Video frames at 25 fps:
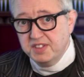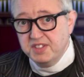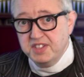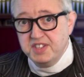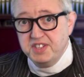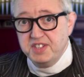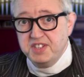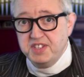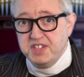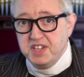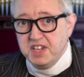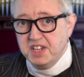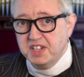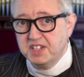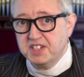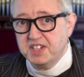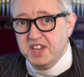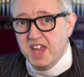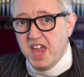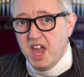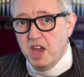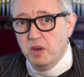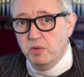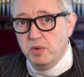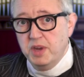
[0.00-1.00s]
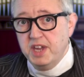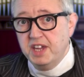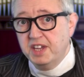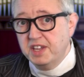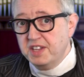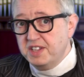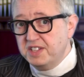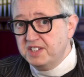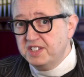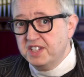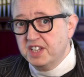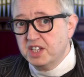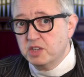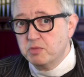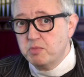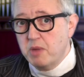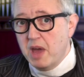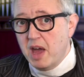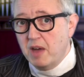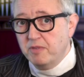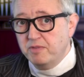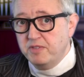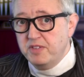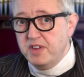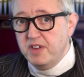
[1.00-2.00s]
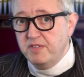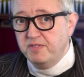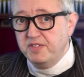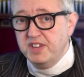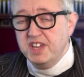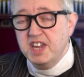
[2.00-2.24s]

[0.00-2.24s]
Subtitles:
the 6-day week at £6.50,